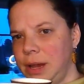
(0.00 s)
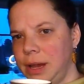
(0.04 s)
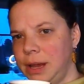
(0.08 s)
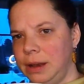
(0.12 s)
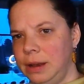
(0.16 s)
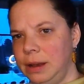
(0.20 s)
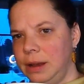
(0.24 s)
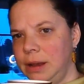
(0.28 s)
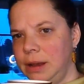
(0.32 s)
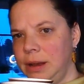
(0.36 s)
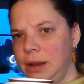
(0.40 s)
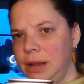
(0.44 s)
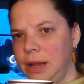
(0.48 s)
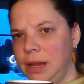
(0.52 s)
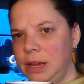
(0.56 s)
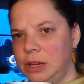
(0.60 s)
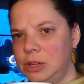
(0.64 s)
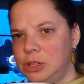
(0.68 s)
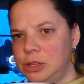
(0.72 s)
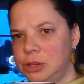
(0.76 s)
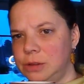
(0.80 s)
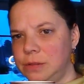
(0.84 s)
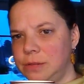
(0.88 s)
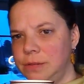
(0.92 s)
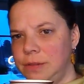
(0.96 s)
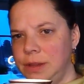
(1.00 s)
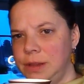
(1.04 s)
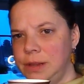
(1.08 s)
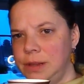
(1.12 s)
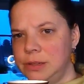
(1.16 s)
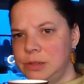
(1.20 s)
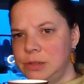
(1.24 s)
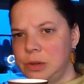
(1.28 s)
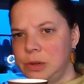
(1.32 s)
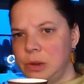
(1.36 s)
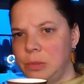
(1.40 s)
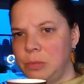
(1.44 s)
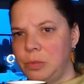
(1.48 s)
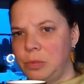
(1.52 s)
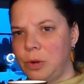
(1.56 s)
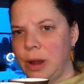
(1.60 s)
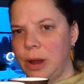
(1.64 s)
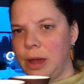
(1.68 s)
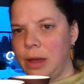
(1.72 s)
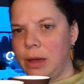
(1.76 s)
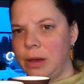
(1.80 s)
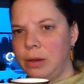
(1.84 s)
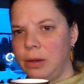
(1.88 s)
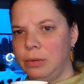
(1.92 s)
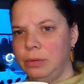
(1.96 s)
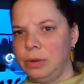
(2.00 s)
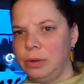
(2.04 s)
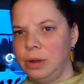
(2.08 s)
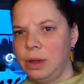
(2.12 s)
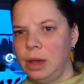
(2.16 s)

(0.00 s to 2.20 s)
and in each of these brown